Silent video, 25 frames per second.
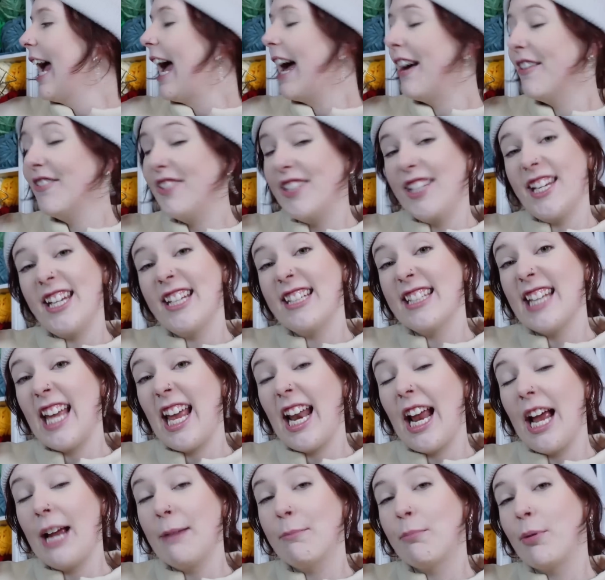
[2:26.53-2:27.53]
have 6
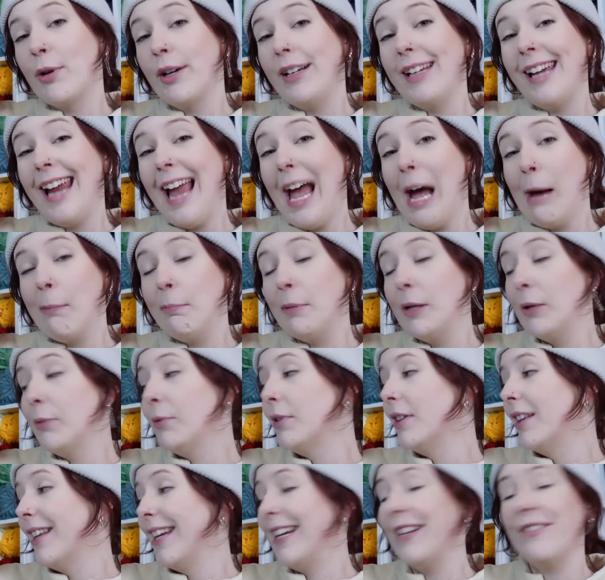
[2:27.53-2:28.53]
and I'm pretty happy
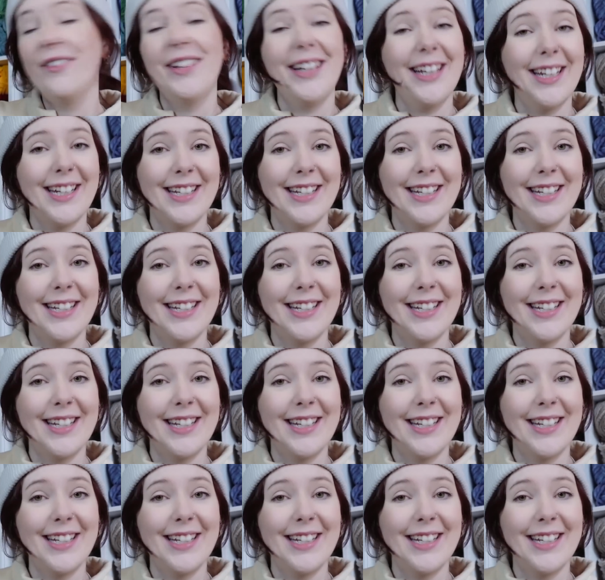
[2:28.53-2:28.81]
with leaving